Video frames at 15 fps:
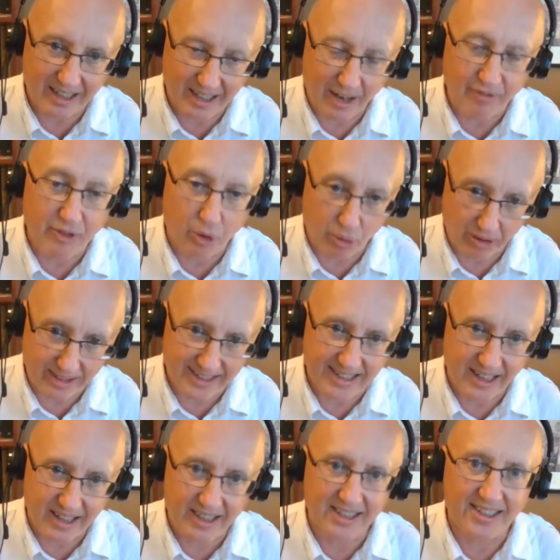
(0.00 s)
of course,
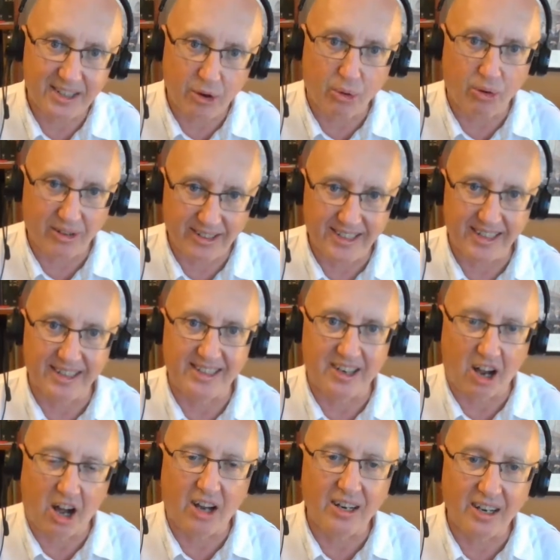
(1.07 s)
this course is
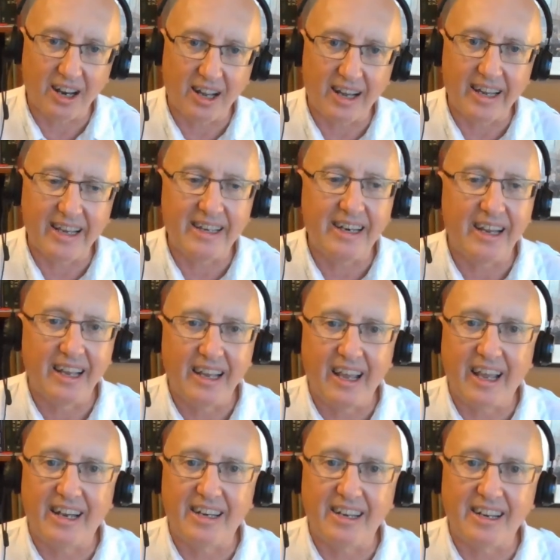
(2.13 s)
online
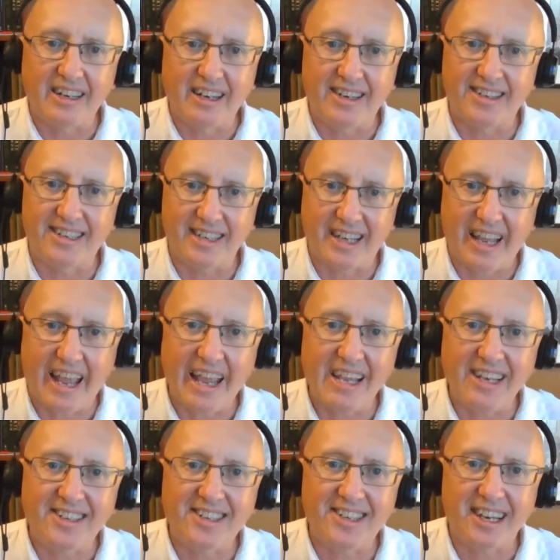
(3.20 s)
and it is
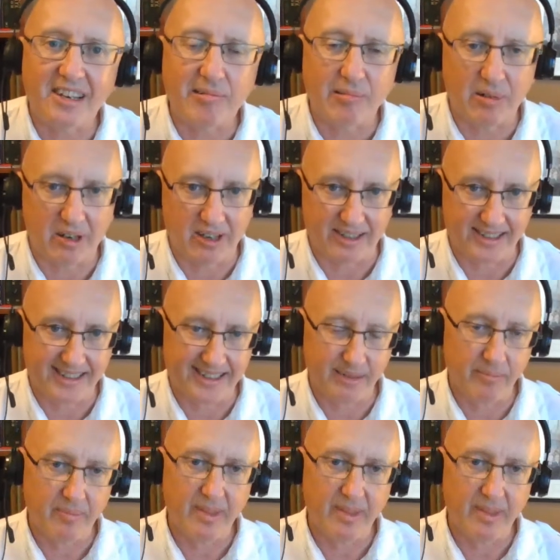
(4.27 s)
asynchronous.